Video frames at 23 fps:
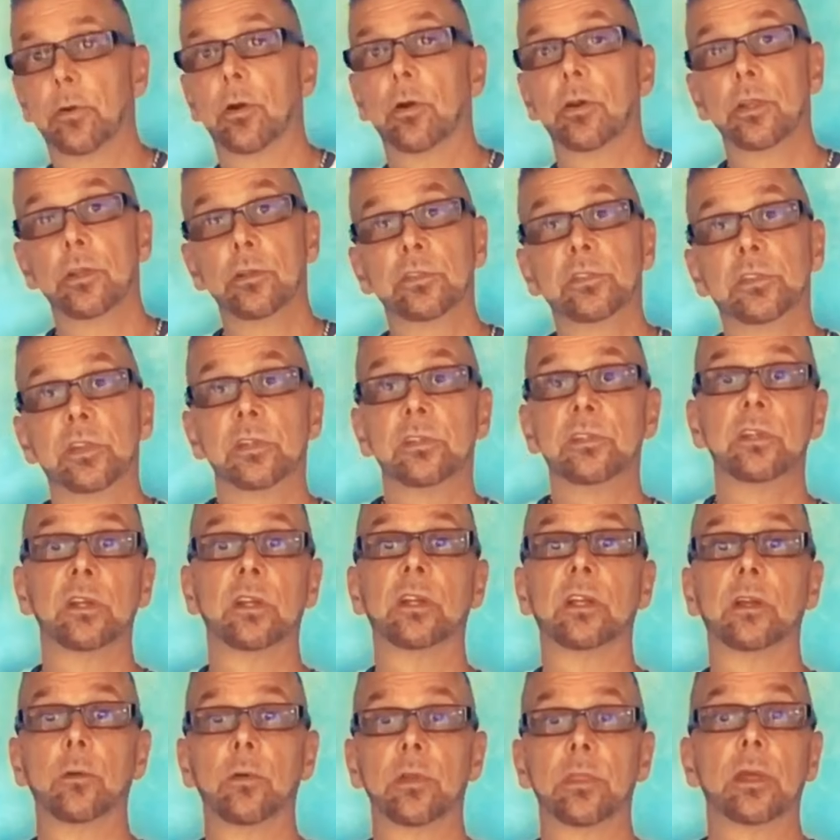are used to
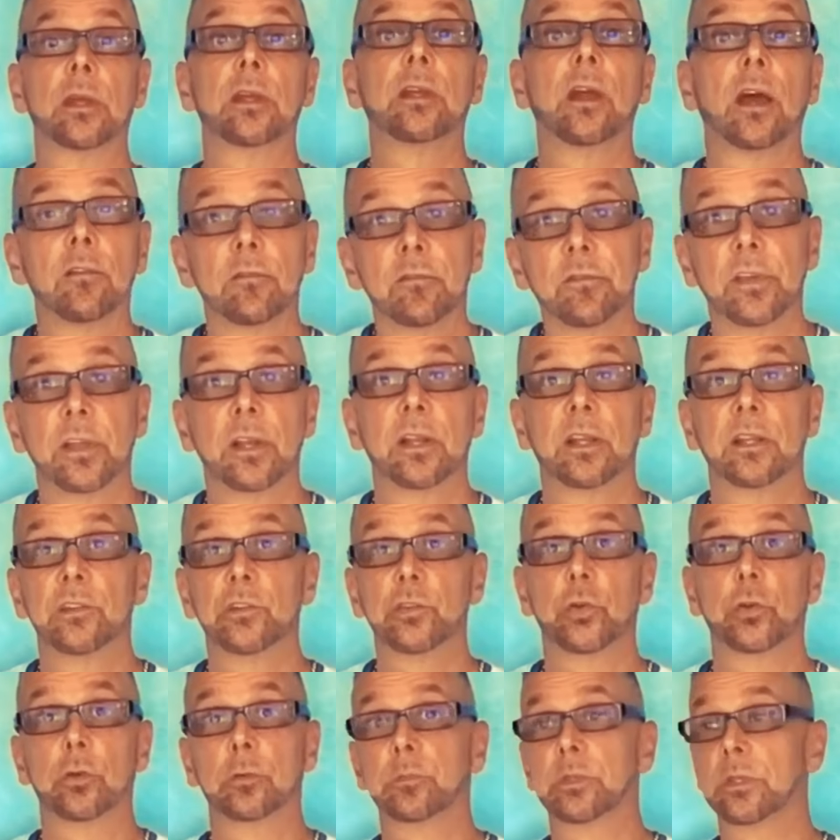dealing with a gut feeling in
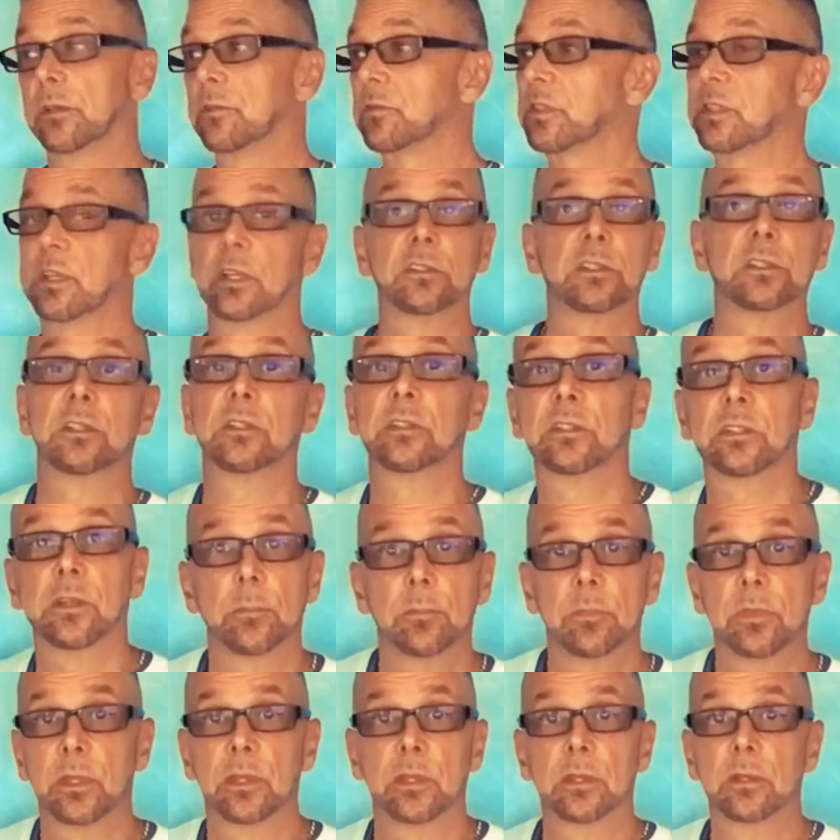terms of sensing
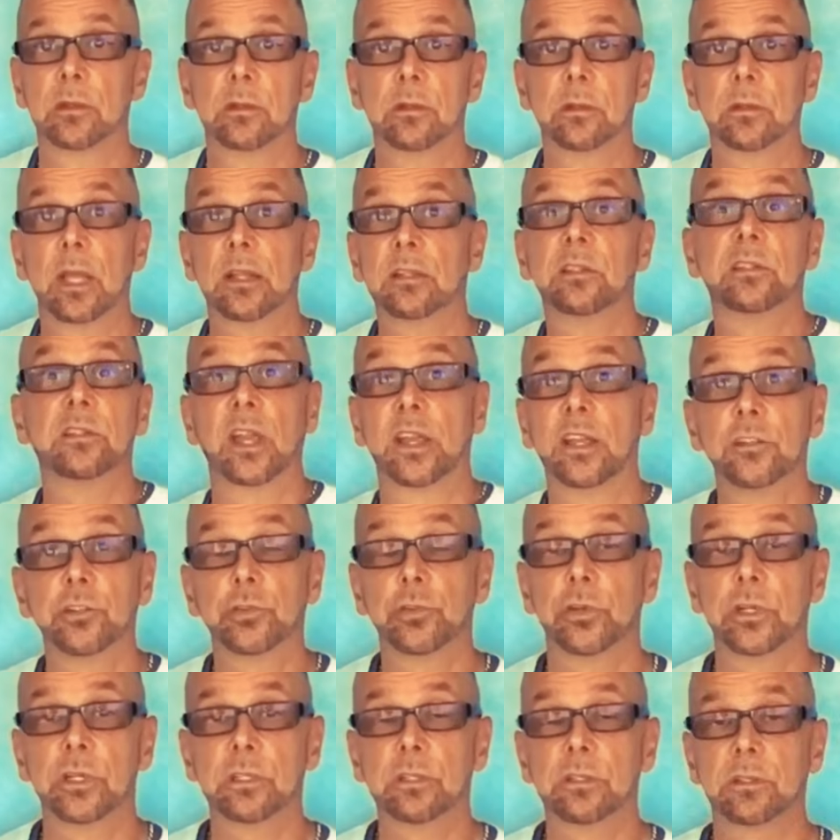something that's
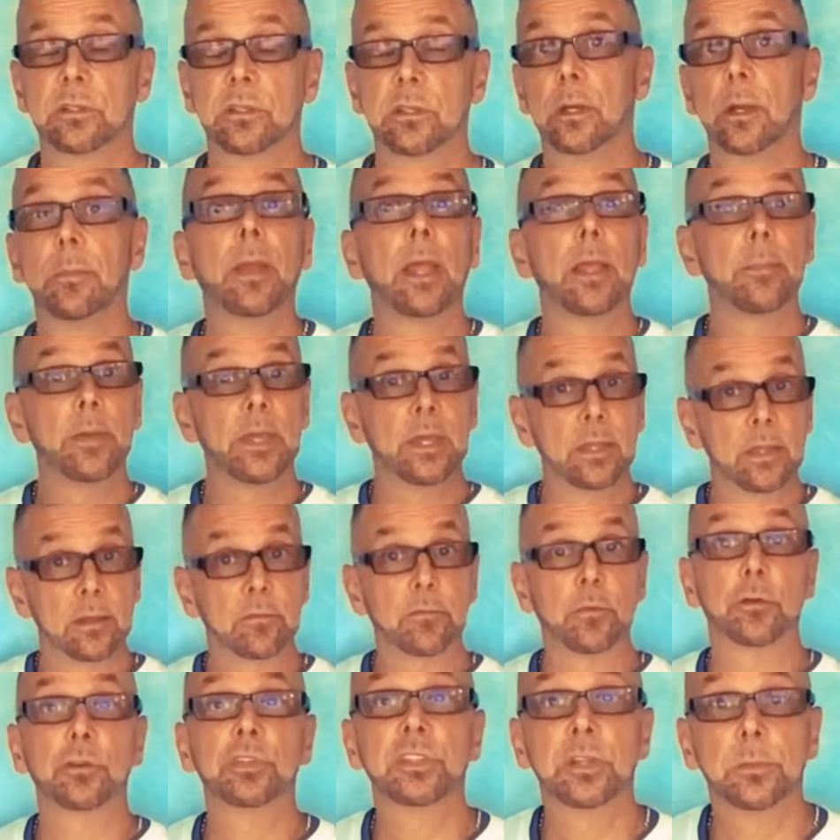dangerous. Maybe the
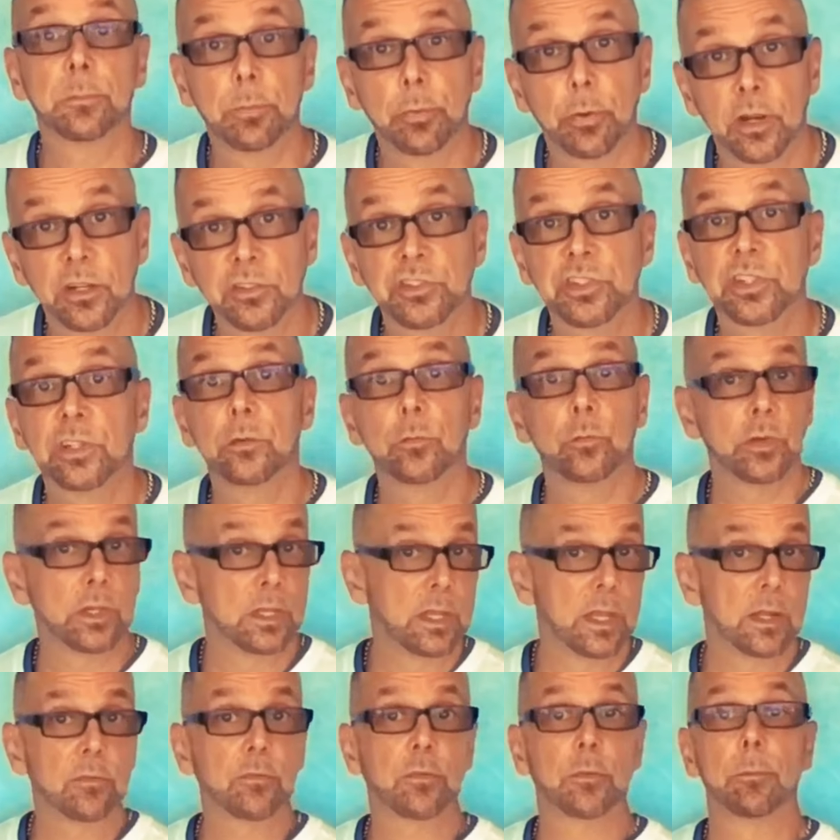first impression we
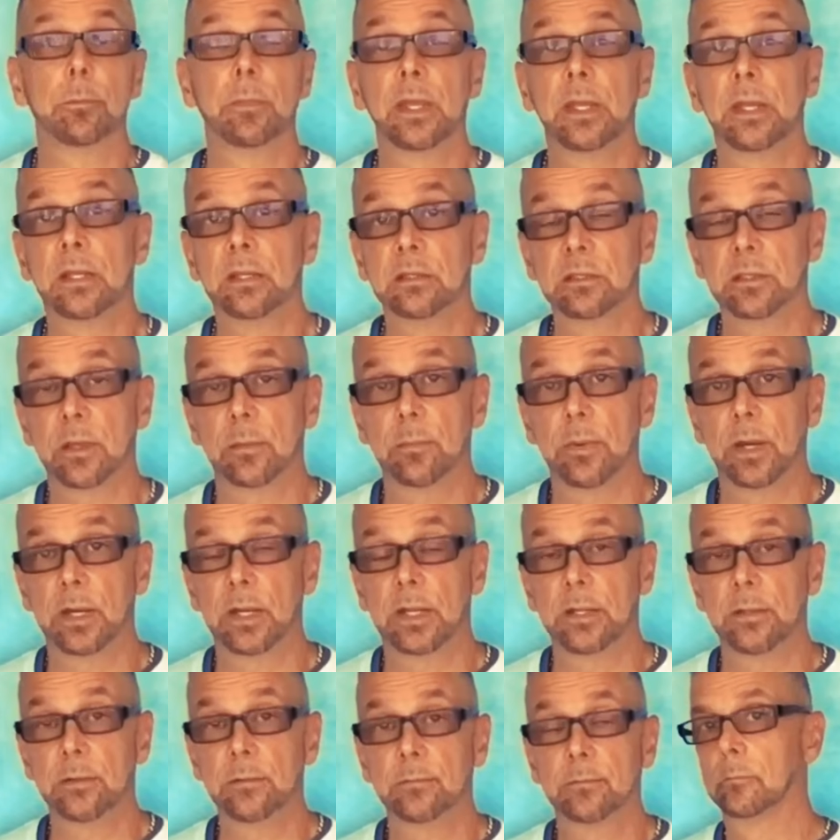get from meeting
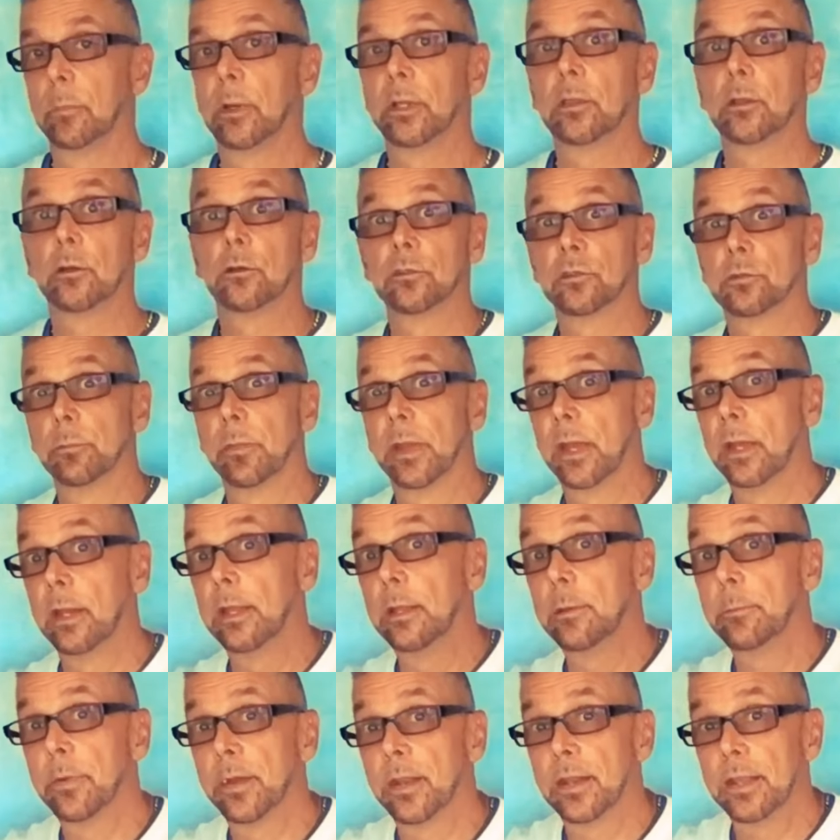somebody, but there's many,
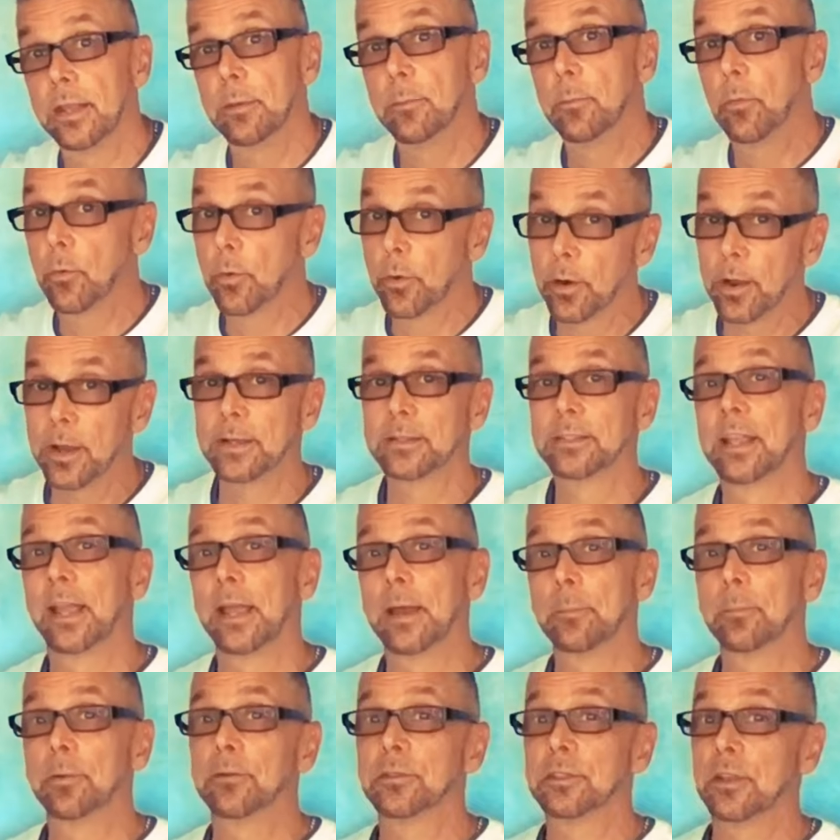many more
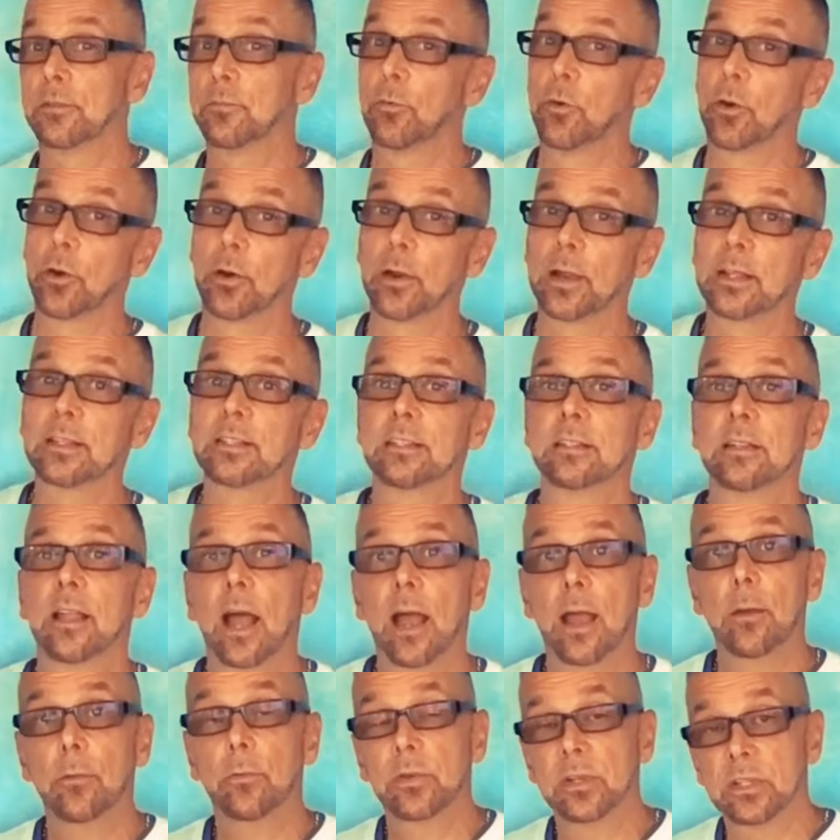examples of where it's
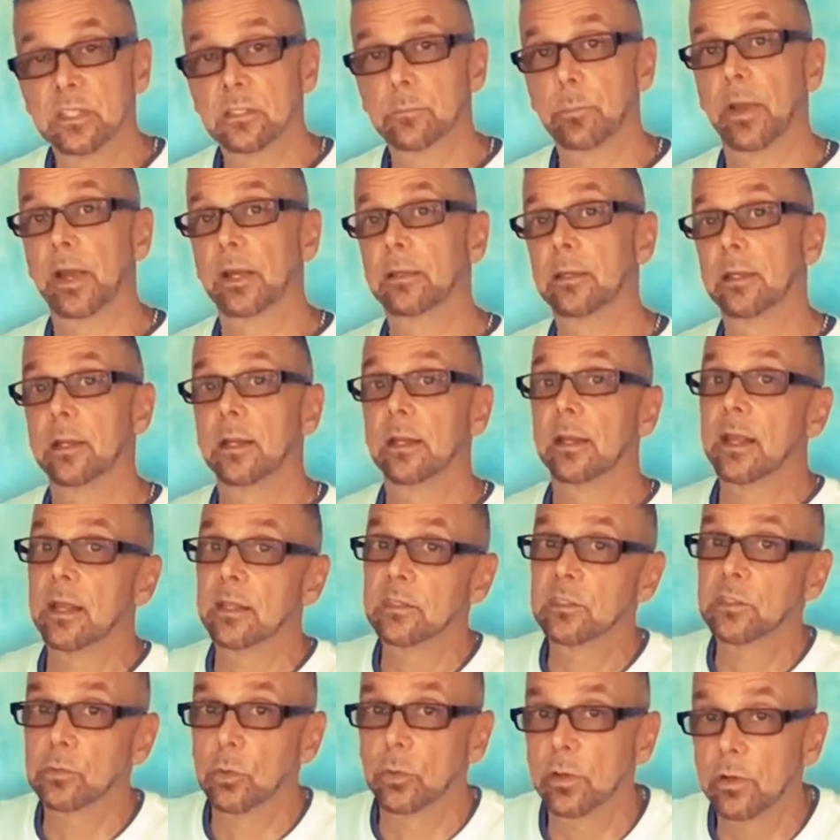not respected. It
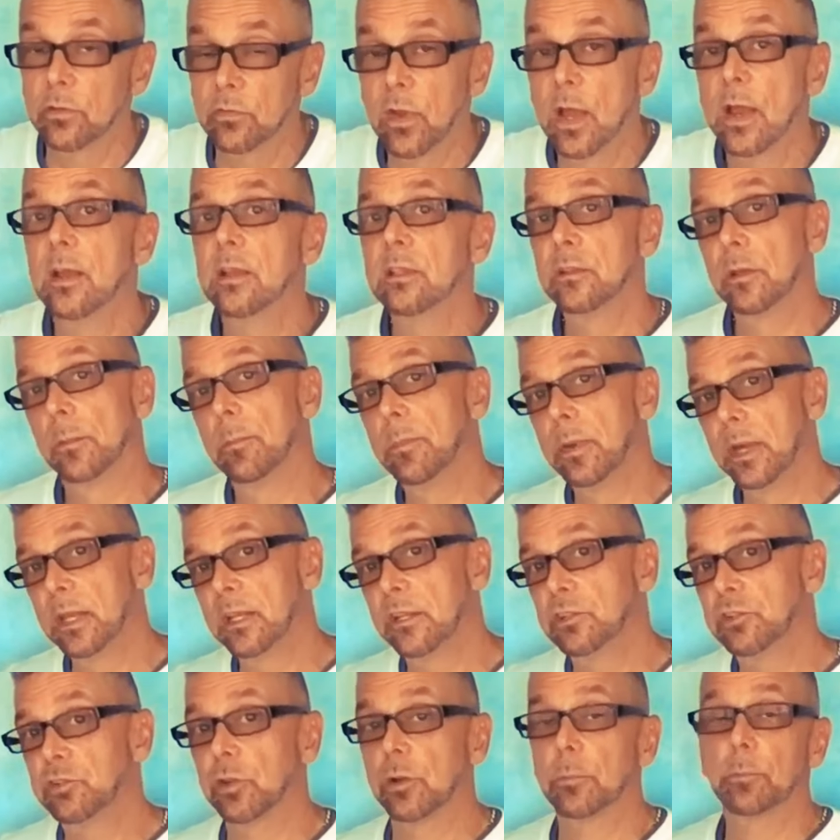gets sort of
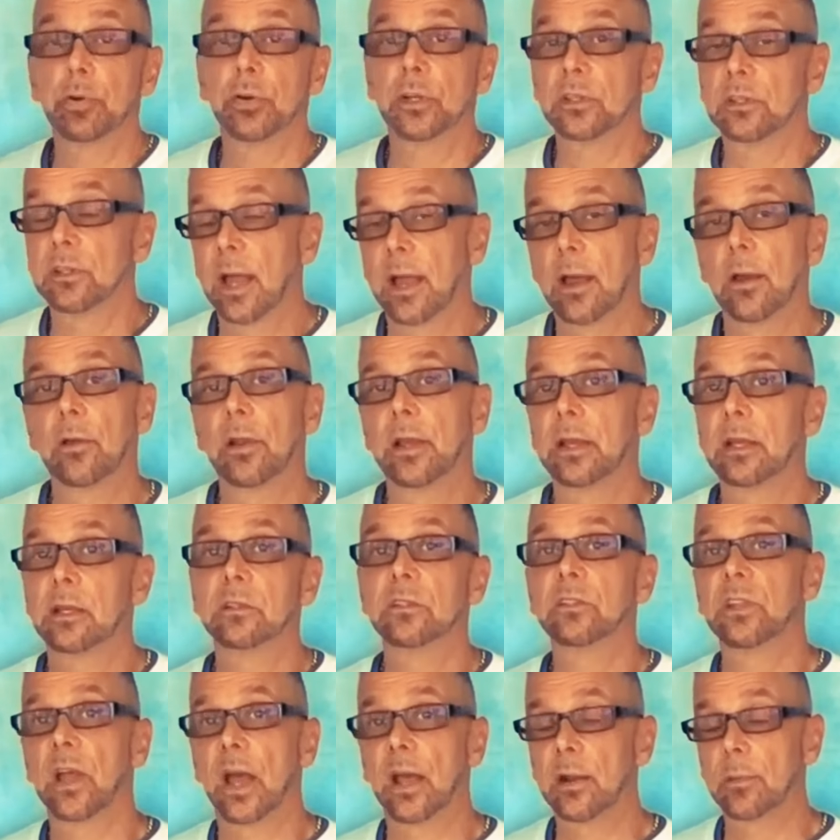diminished or put down like
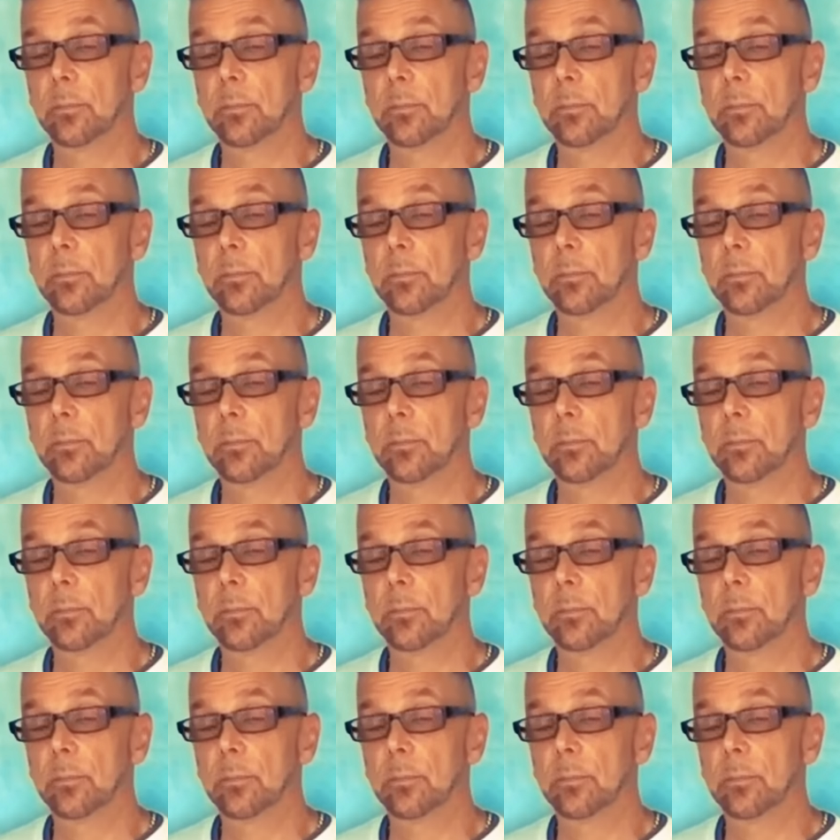it's not